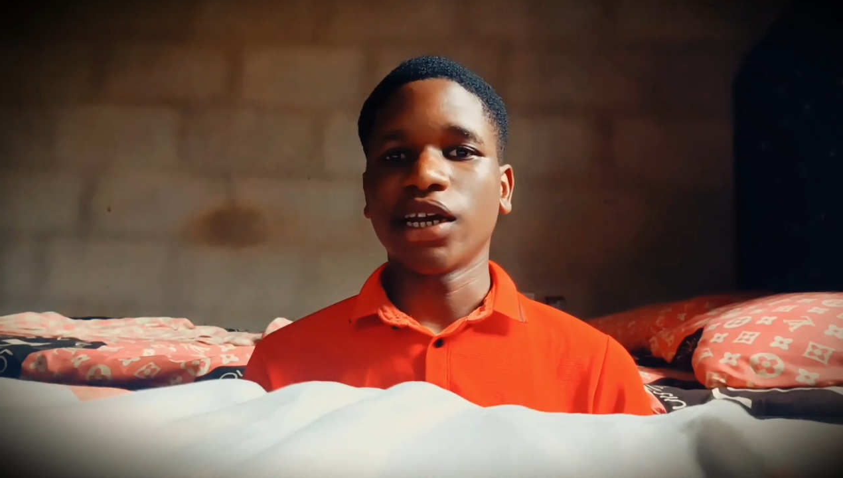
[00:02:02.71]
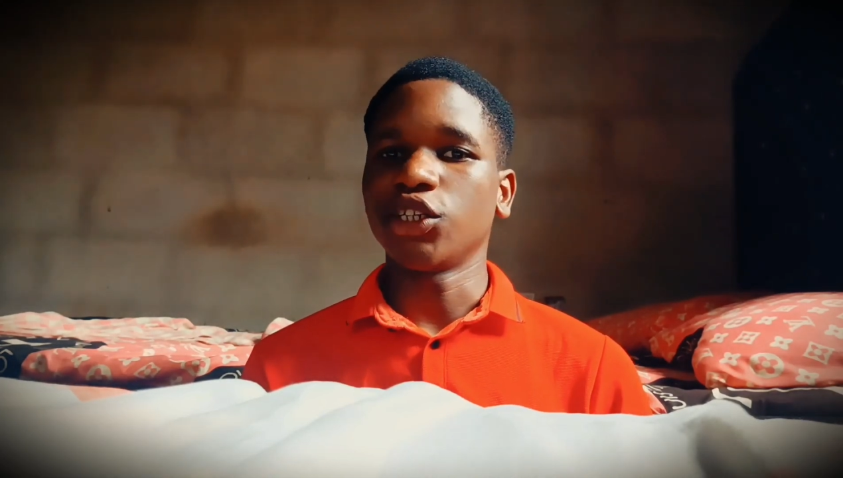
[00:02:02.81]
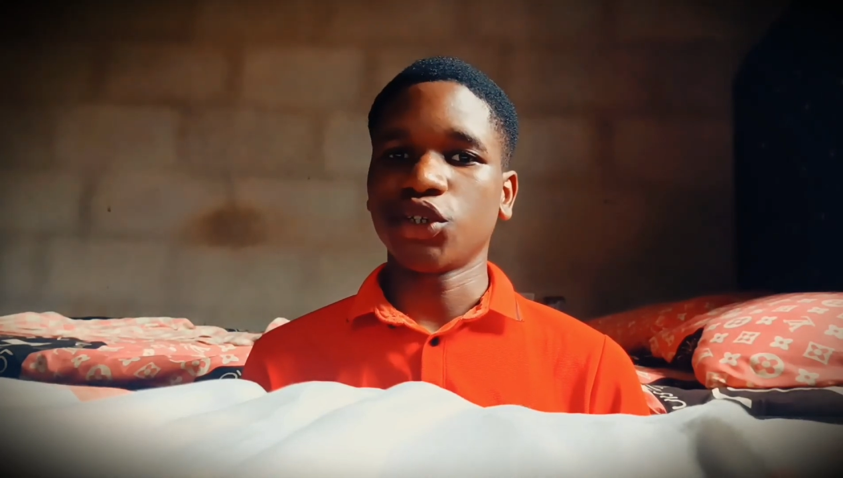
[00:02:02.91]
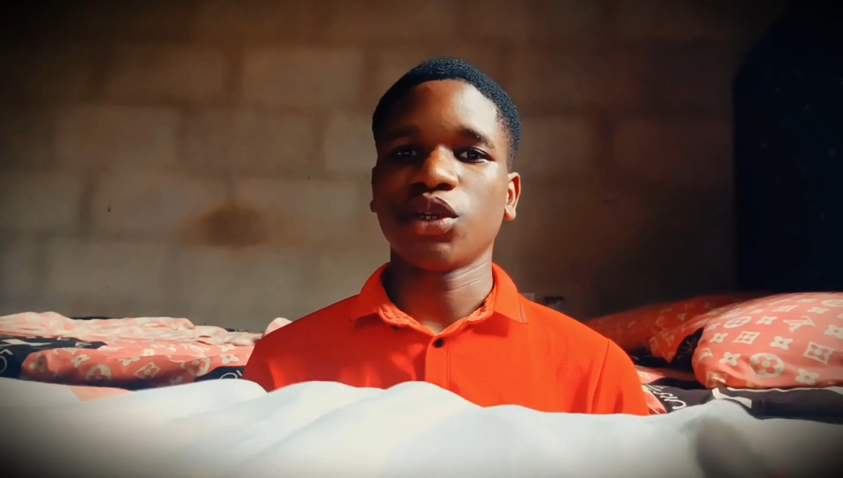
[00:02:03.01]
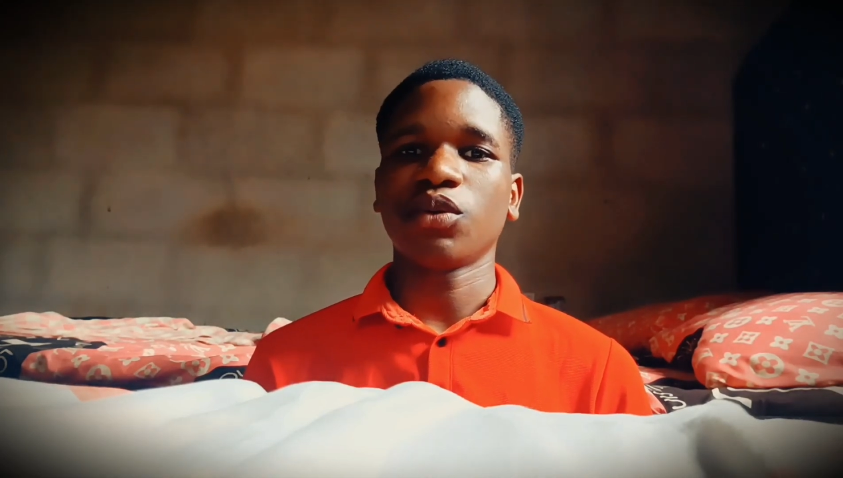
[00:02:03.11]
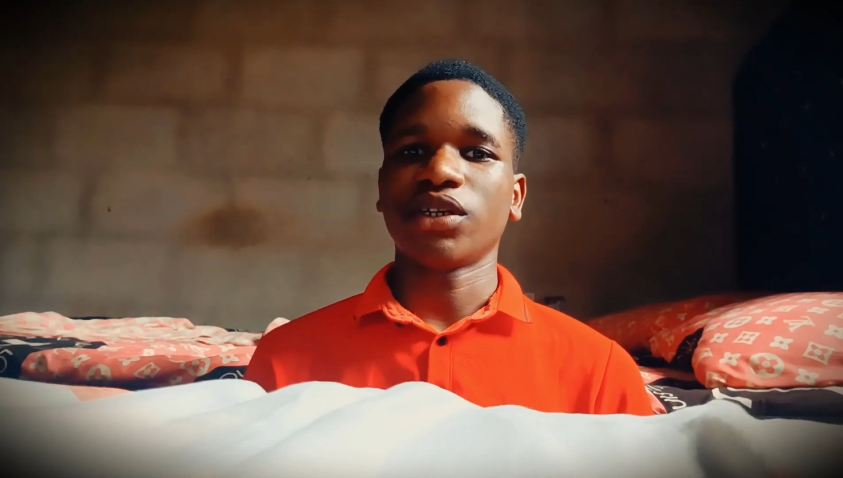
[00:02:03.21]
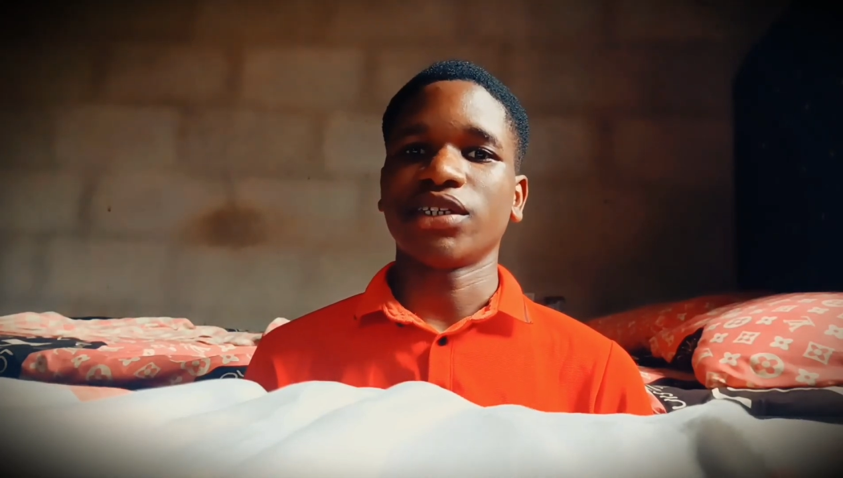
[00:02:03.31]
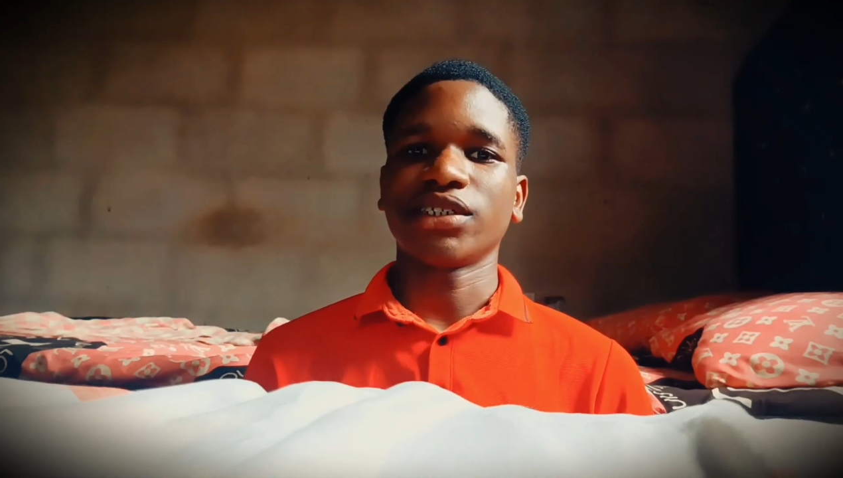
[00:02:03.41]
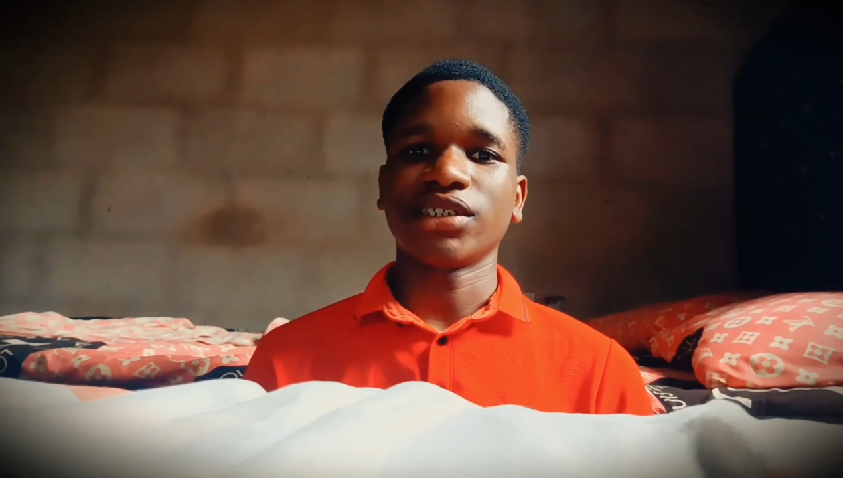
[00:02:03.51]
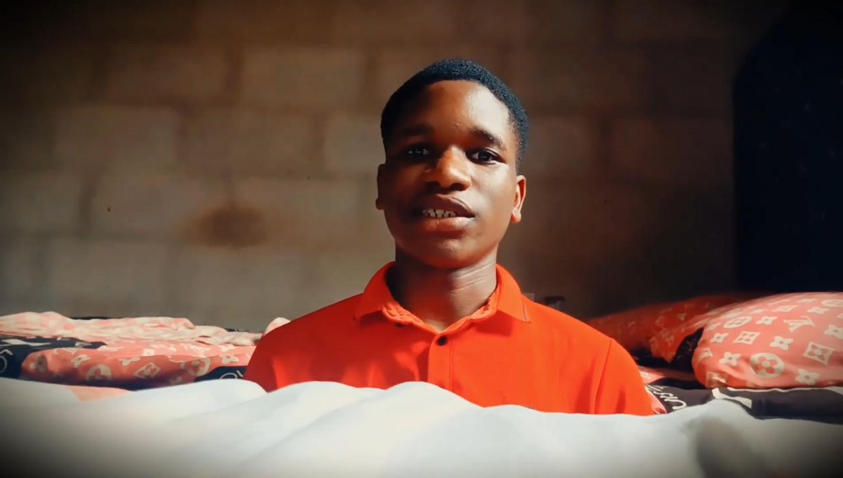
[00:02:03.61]
And you know what
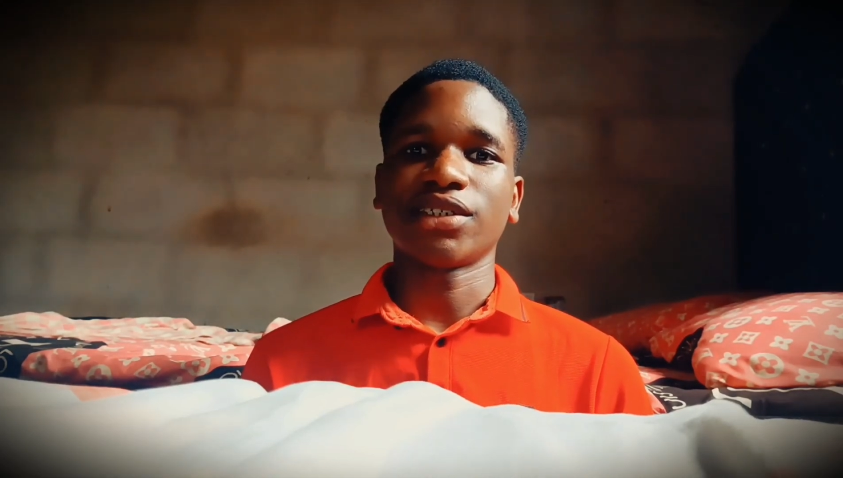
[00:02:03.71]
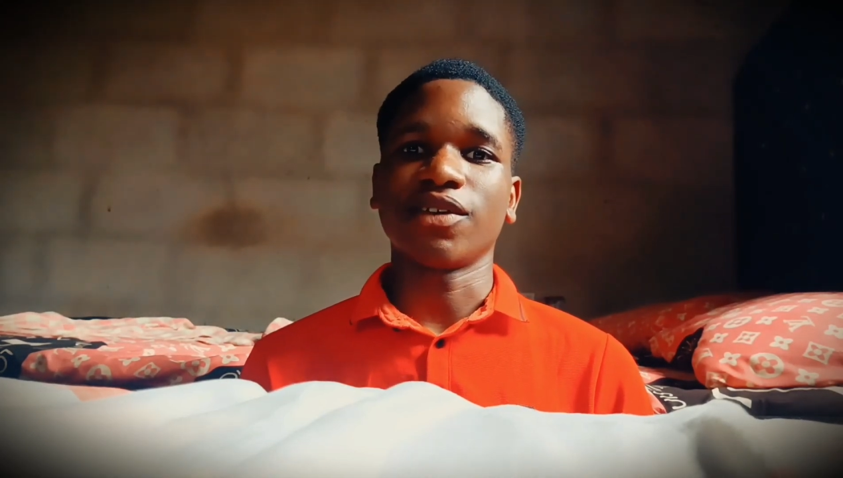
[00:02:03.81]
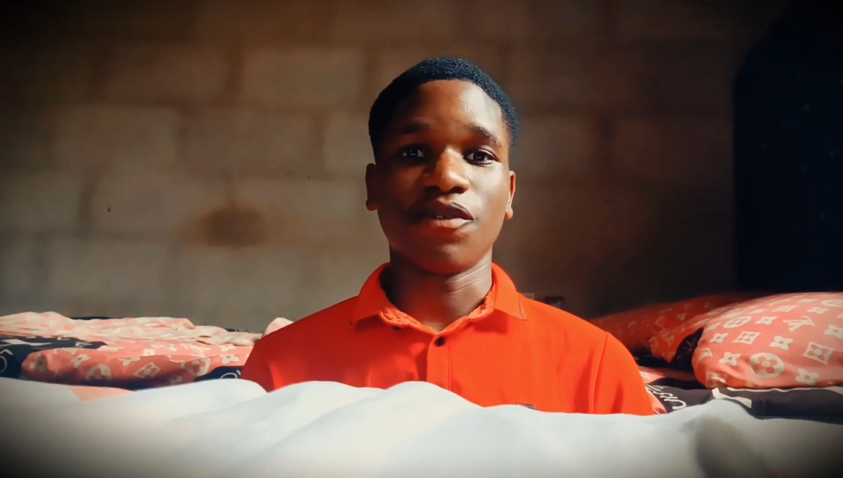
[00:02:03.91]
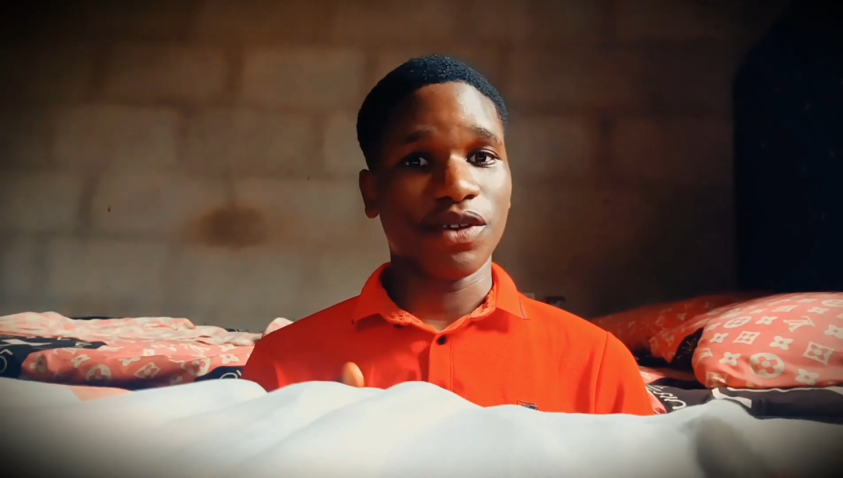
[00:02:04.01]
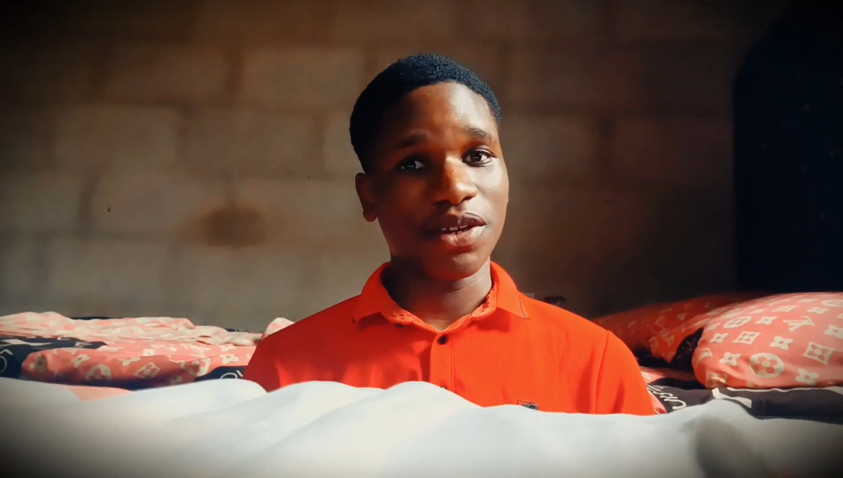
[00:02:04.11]
it is?